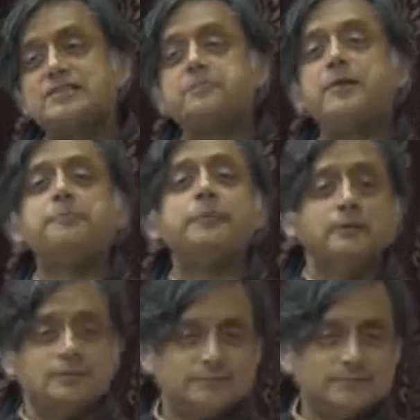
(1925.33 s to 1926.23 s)
the
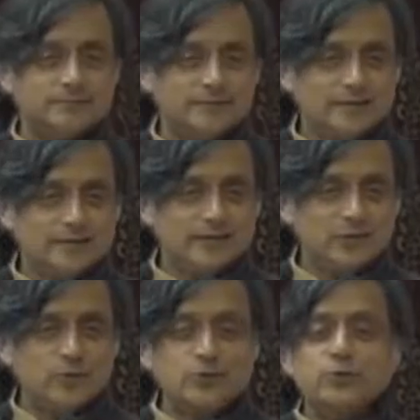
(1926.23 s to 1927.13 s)
people
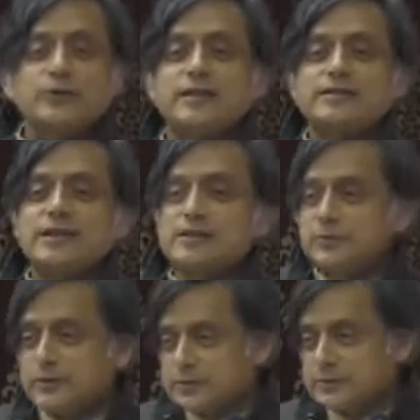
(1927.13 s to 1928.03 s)
who do the
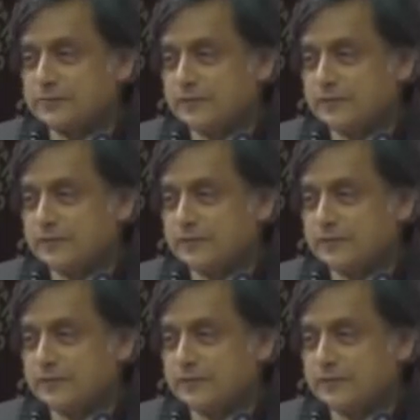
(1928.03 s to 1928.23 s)
assessment.